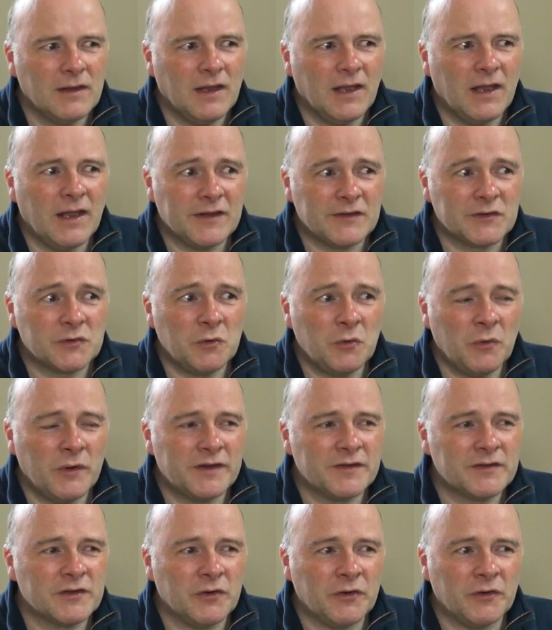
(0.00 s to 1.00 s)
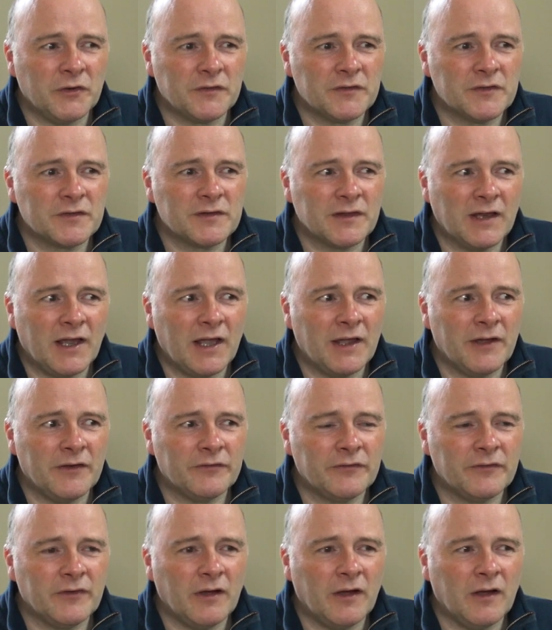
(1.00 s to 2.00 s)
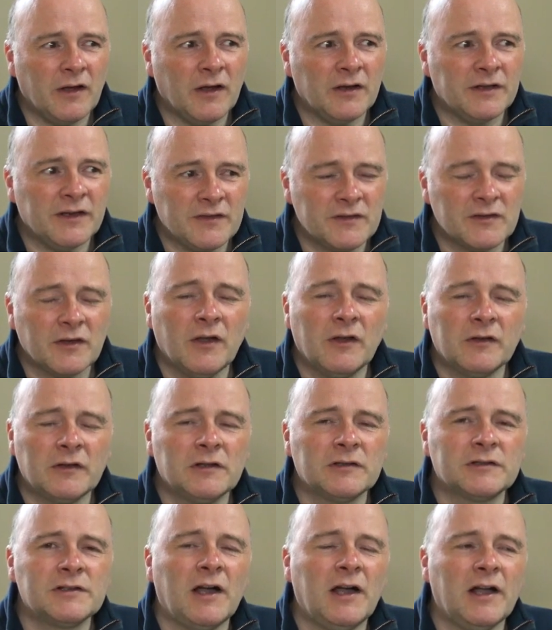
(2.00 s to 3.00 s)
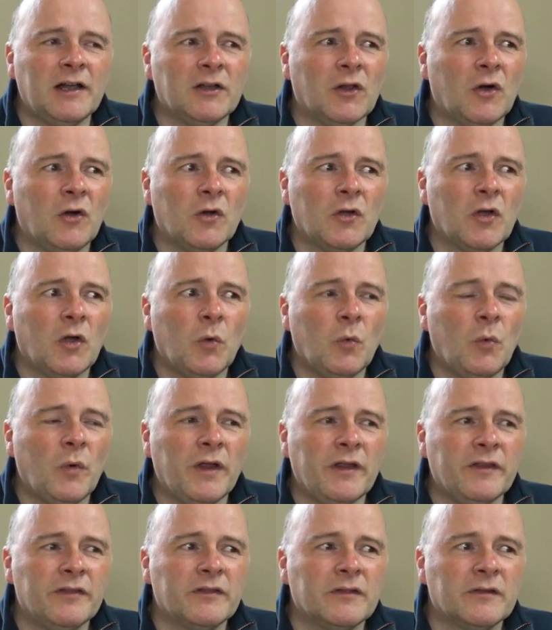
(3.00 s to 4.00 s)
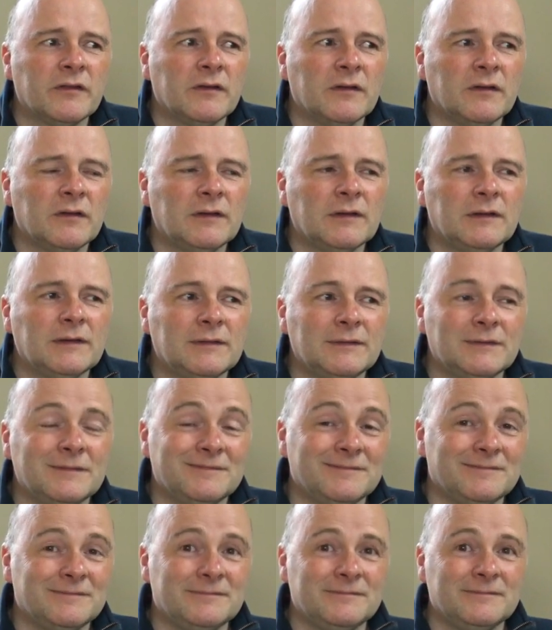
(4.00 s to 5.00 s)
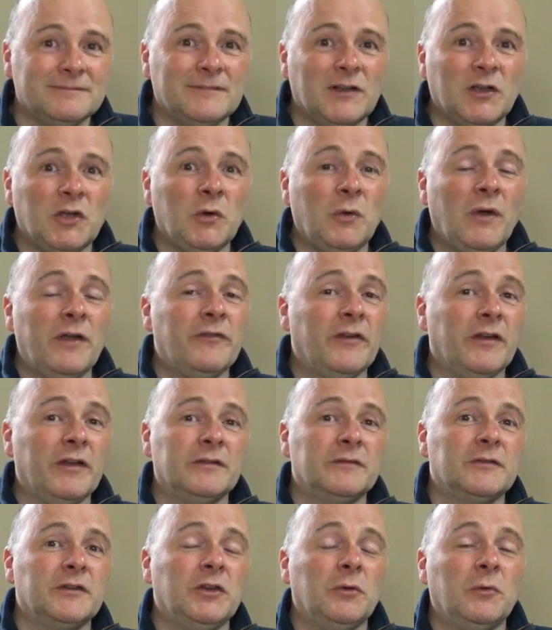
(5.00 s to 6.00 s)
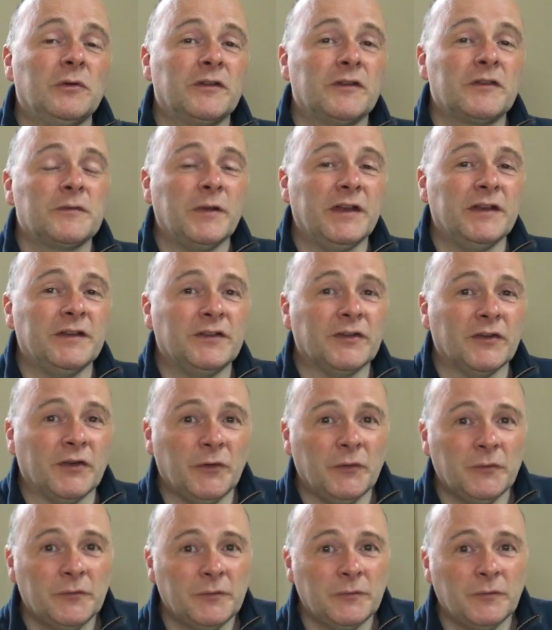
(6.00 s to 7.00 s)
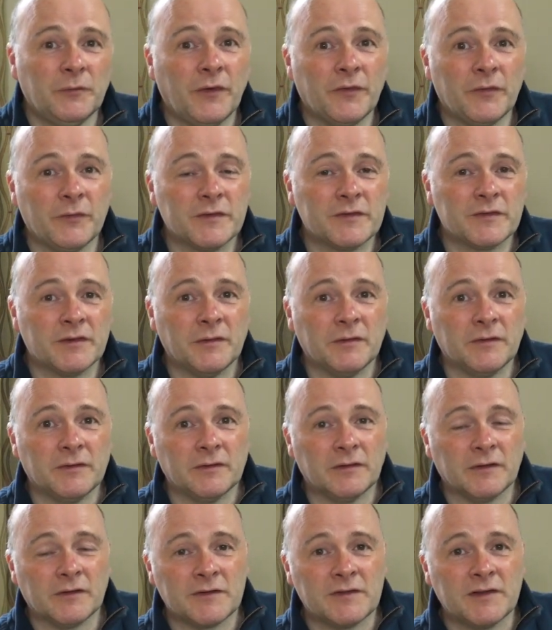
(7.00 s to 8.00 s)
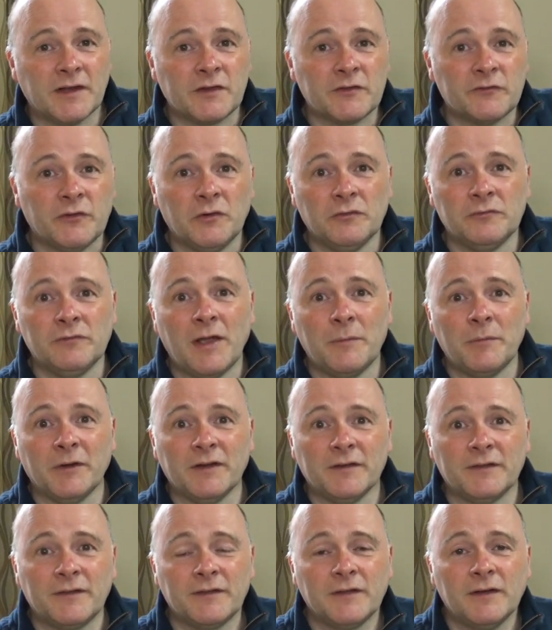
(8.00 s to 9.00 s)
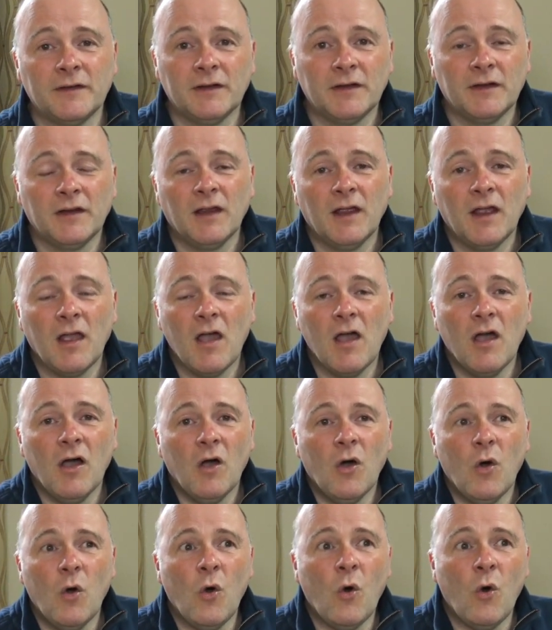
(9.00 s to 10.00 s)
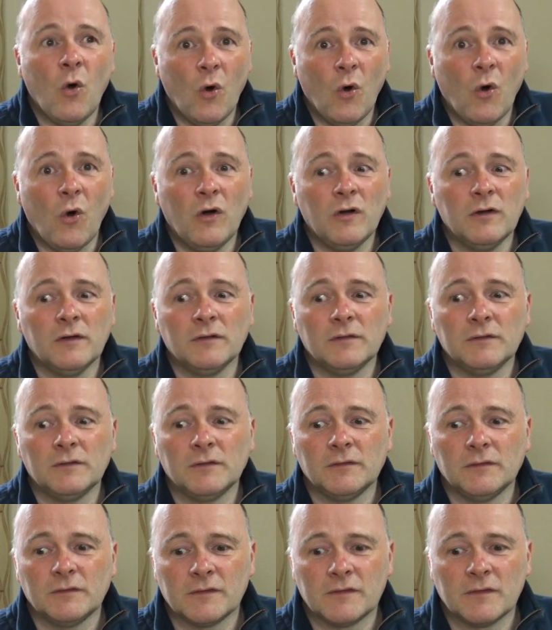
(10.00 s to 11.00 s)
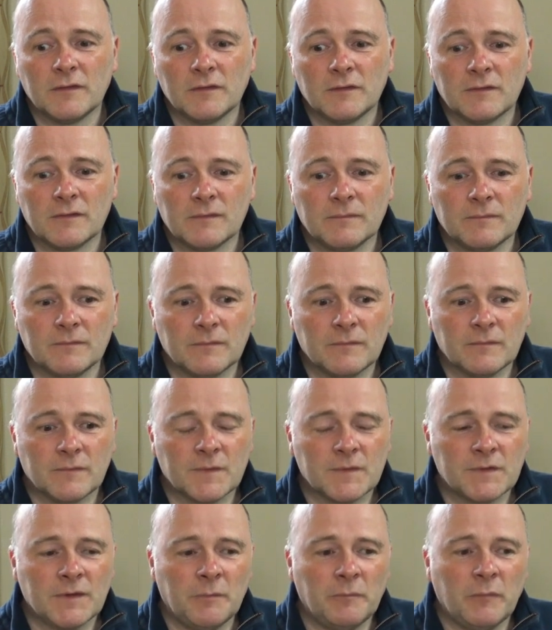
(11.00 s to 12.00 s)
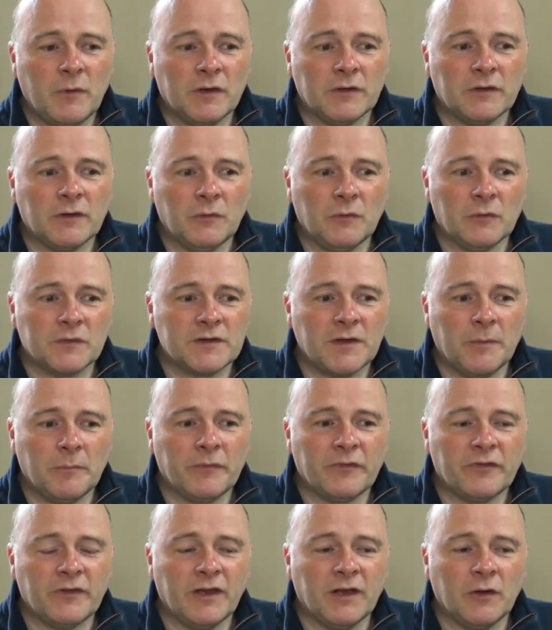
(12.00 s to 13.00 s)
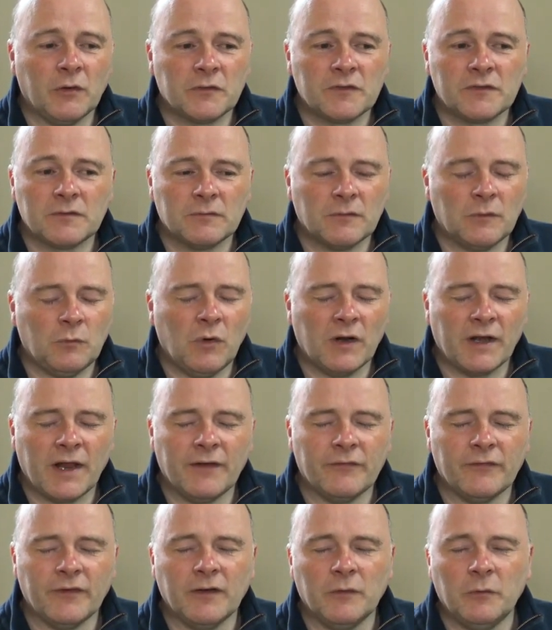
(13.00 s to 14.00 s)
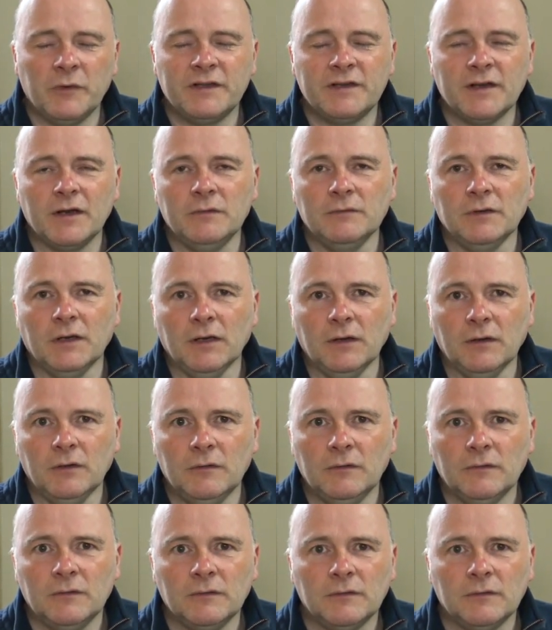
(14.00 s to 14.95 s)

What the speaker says: it's always good to have an internal dialogue with whoever you want to speak to, whether it's a 6-foot rabbit or someone or something or whatever. We don't know.